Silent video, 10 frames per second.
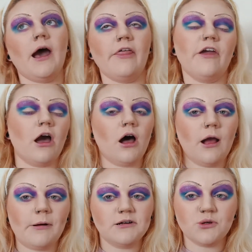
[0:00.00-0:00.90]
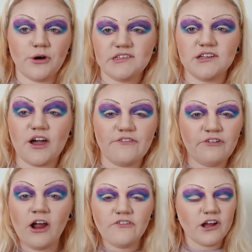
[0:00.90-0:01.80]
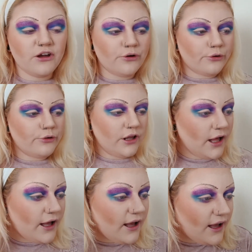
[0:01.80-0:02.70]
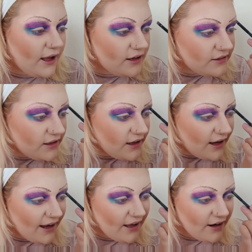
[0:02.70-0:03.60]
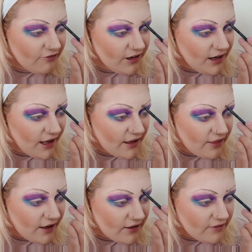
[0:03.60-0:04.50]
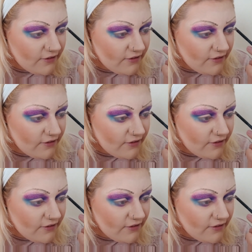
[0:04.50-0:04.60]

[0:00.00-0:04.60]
I think her eyebrows always look very, very cool, and I really like that.